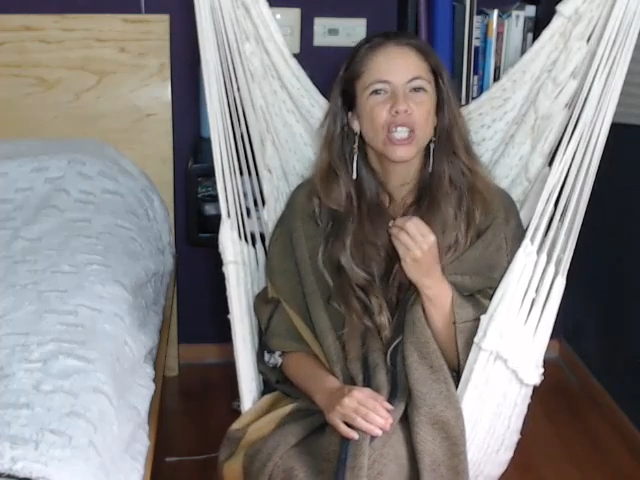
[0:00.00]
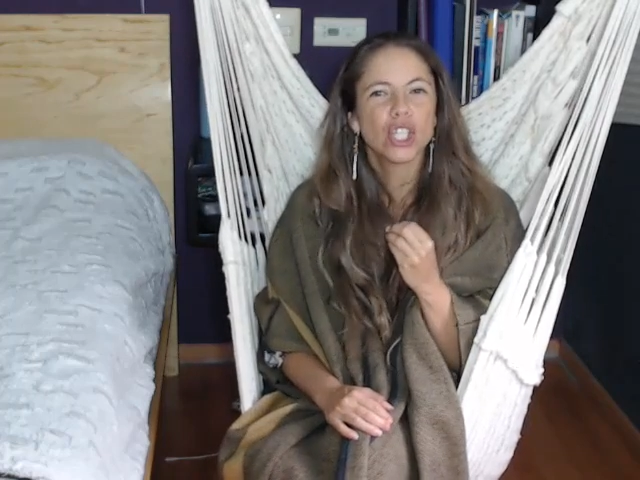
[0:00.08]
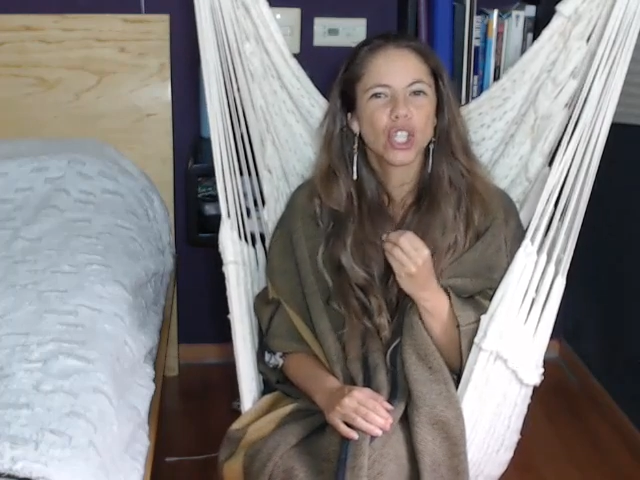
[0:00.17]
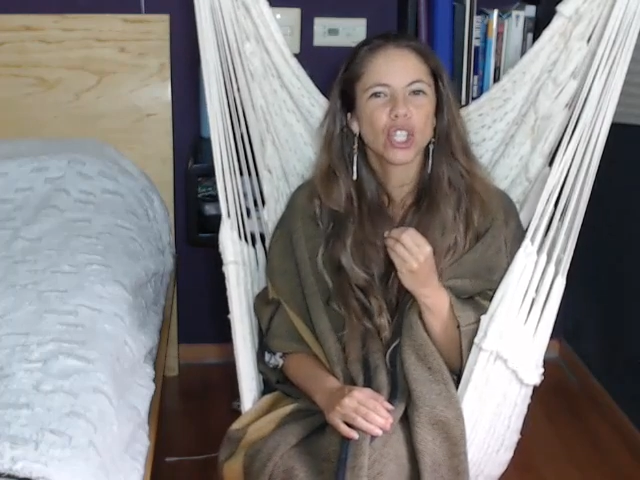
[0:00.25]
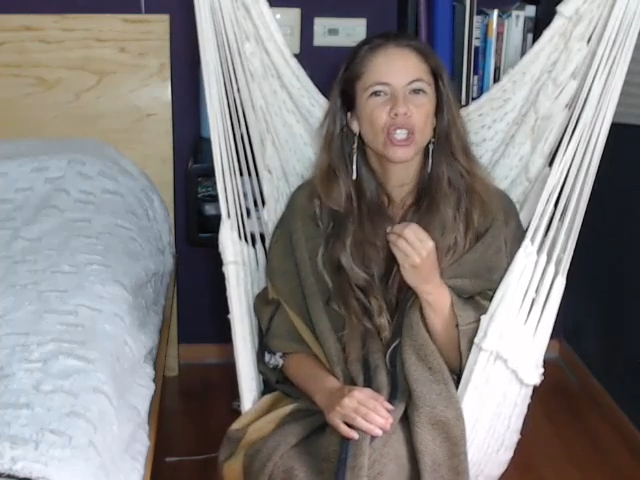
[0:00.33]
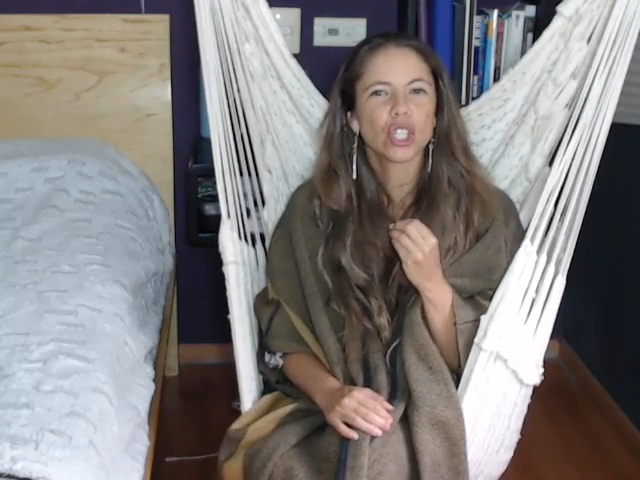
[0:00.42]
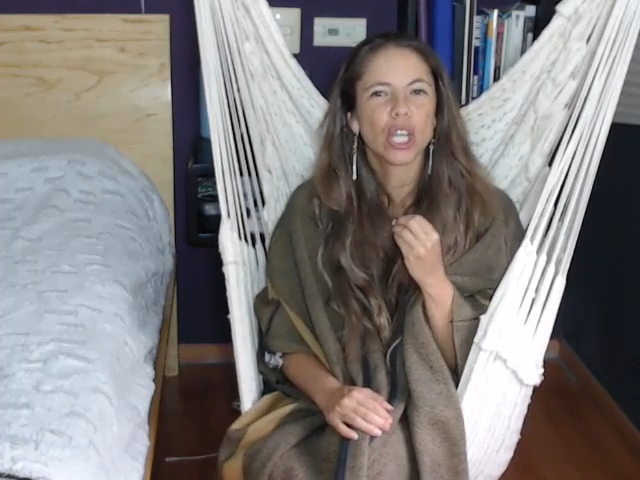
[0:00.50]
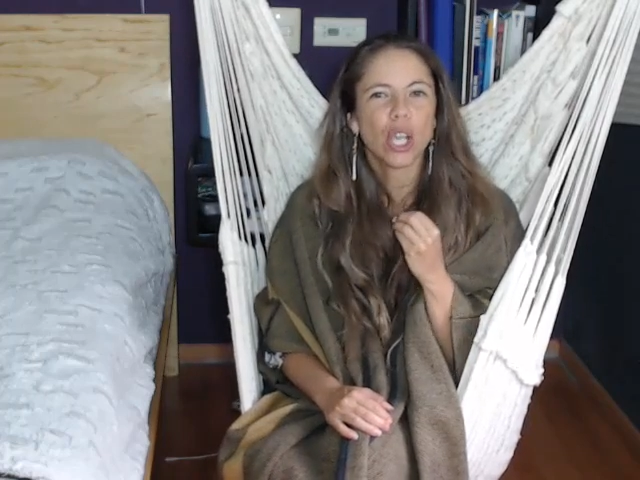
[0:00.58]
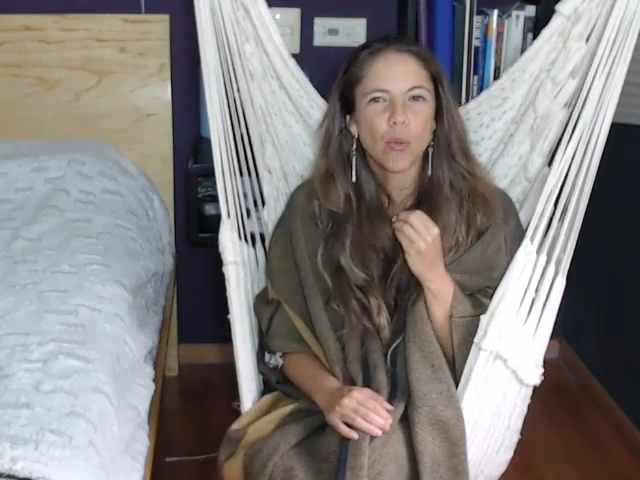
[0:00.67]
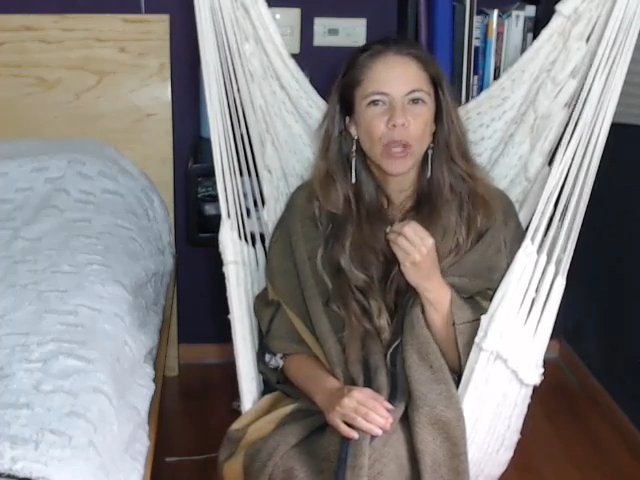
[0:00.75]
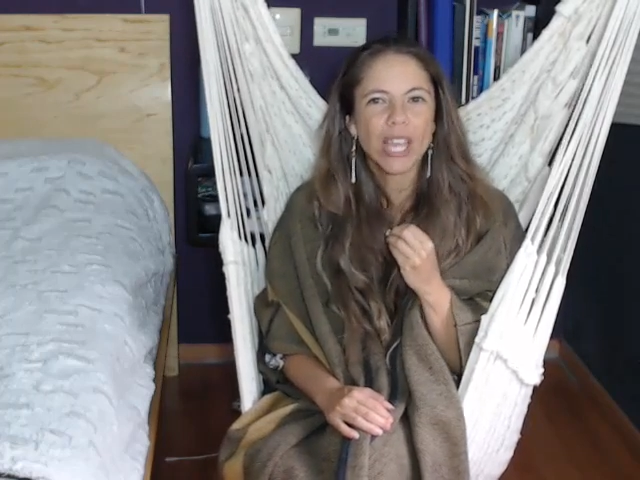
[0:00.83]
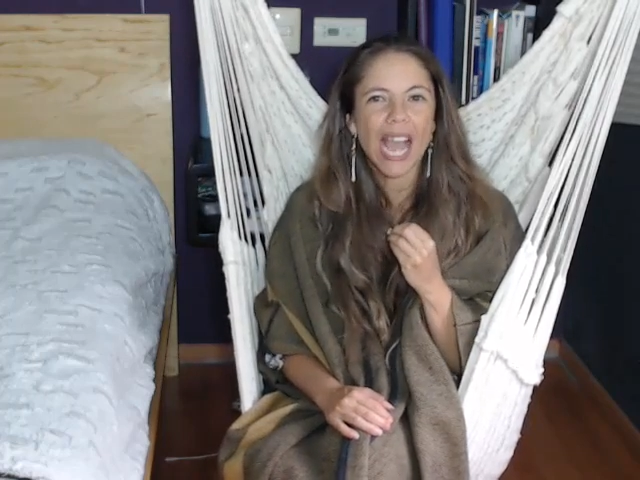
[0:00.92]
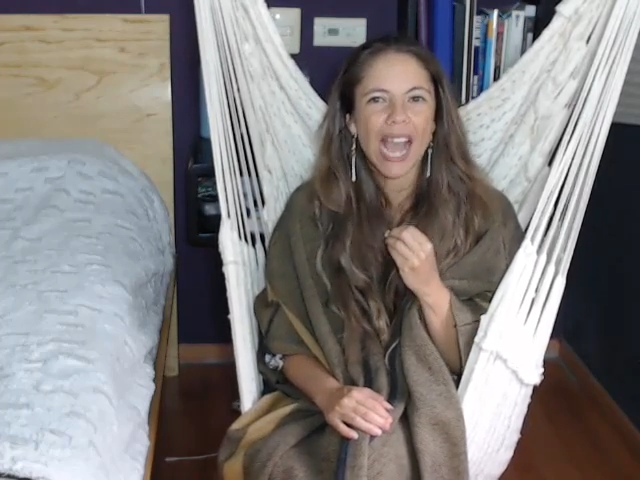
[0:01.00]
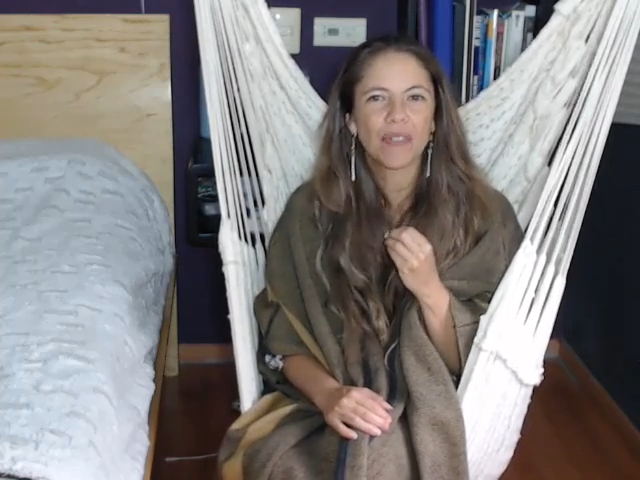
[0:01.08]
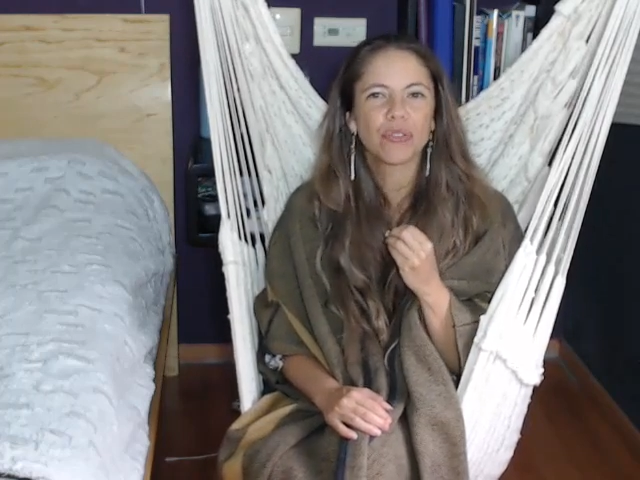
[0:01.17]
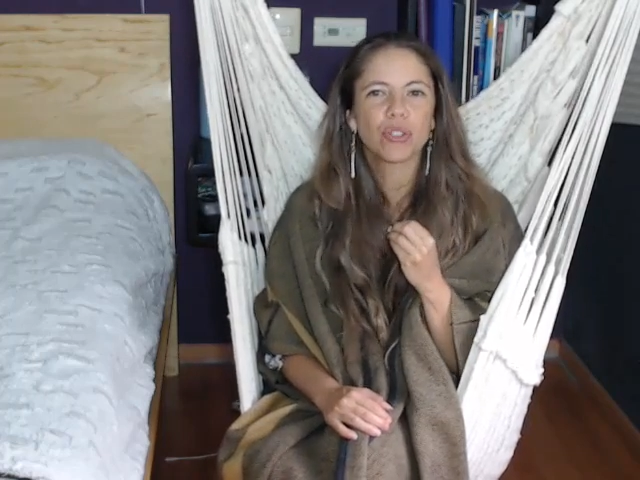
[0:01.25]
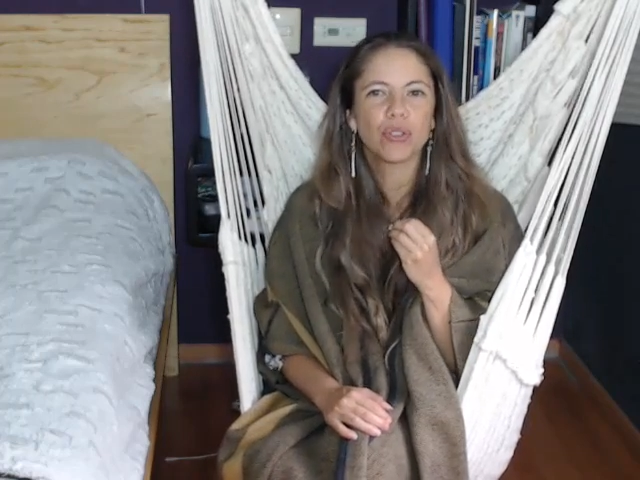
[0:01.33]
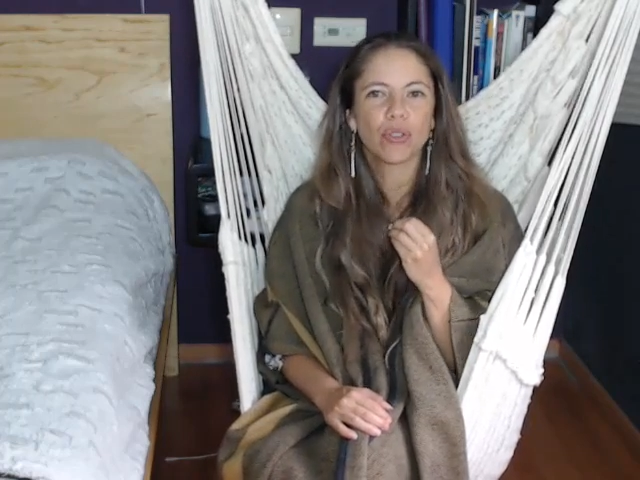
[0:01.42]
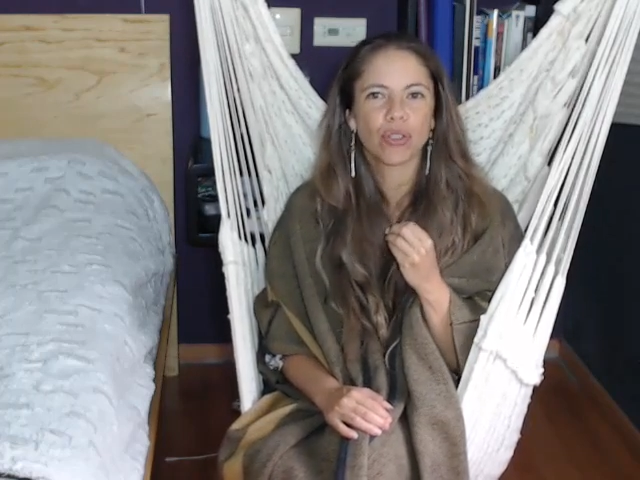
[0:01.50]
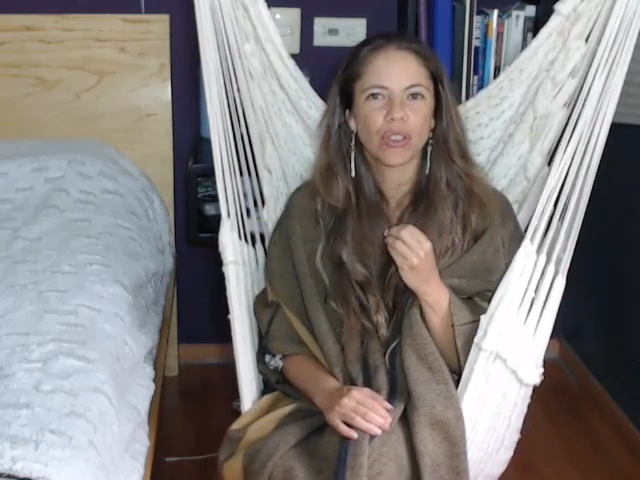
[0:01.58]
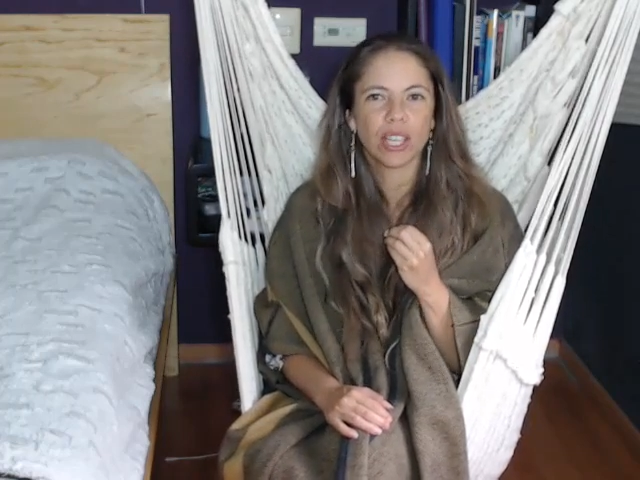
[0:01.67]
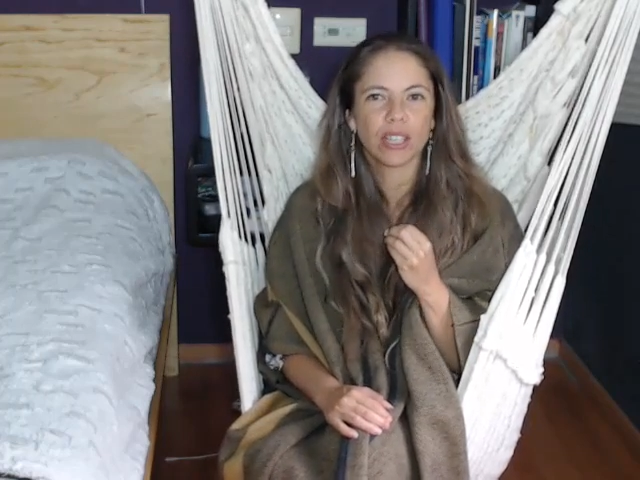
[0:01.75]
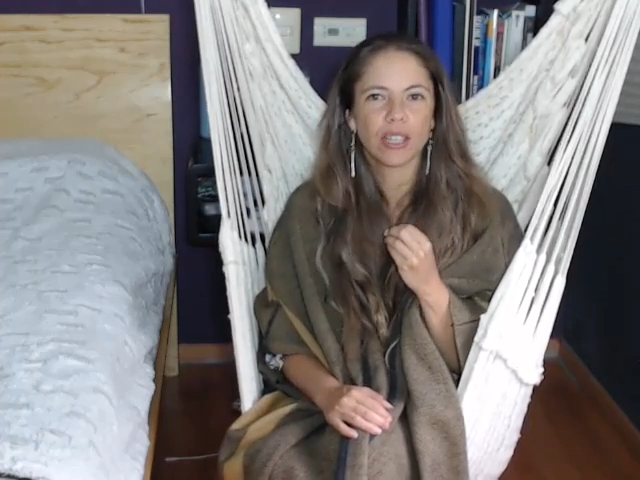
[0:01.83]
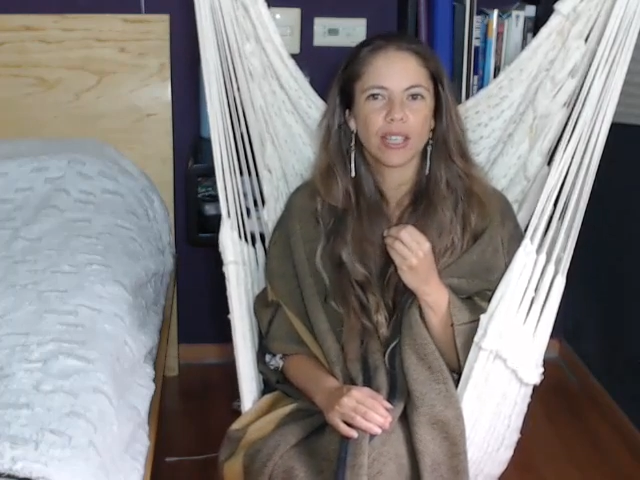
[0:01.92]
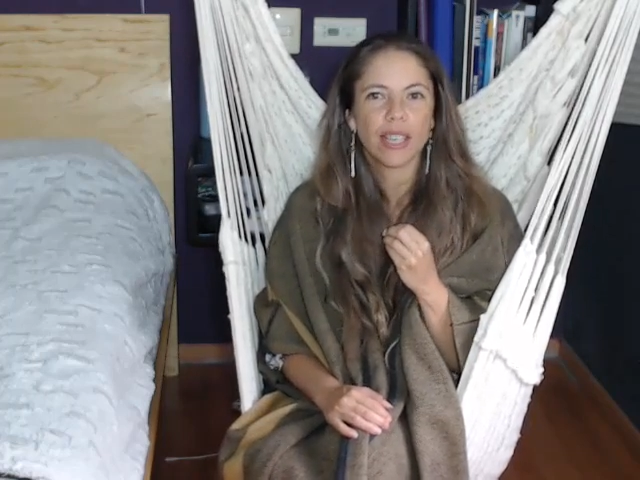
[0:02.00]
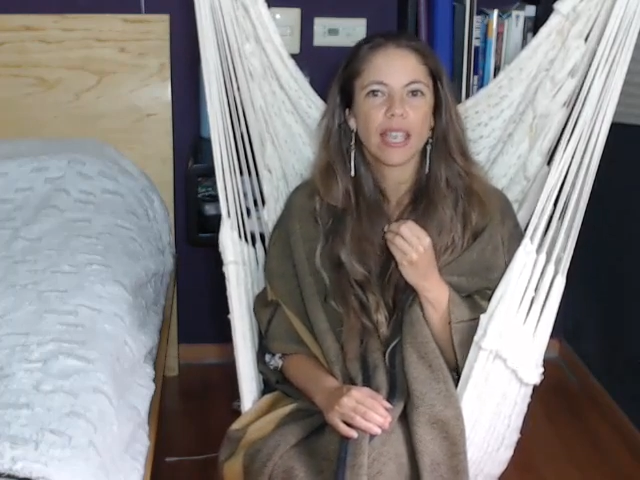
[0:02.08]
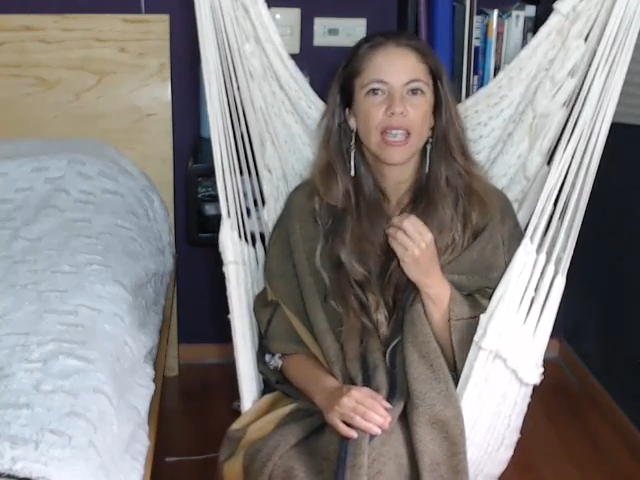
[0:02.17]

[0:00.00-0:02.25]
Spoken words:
Just we have to think